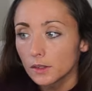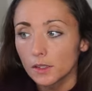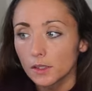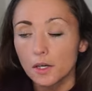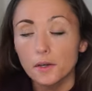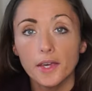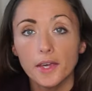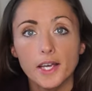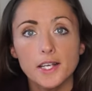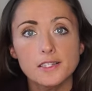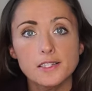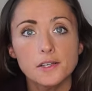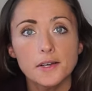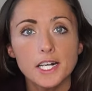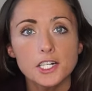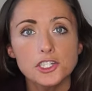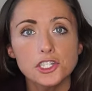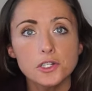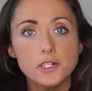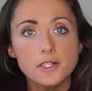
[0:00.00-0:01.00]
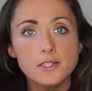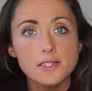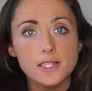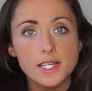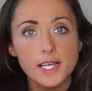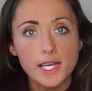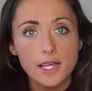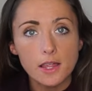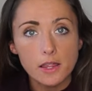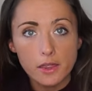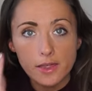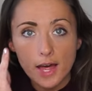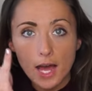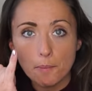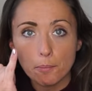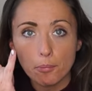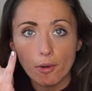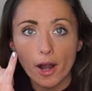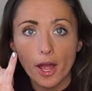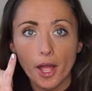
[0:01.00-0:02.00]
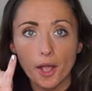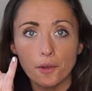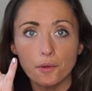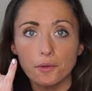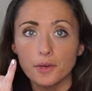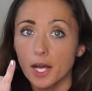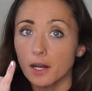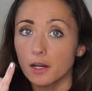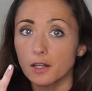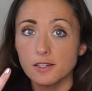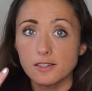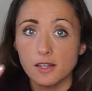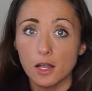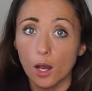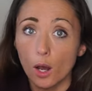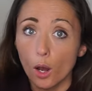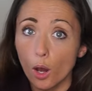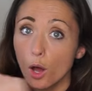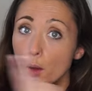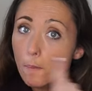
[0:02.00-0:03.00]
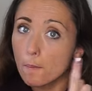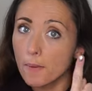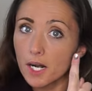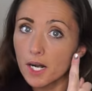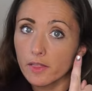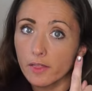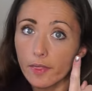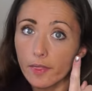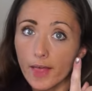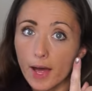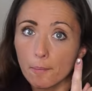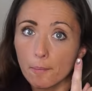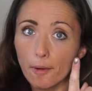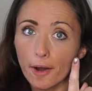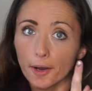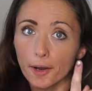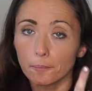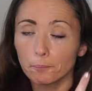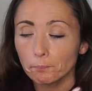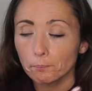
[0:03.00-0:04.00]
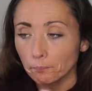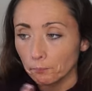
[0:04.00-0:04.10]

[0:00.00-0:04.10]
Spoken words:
Okay, so as you can see, that brow now looks a lot better than that brow.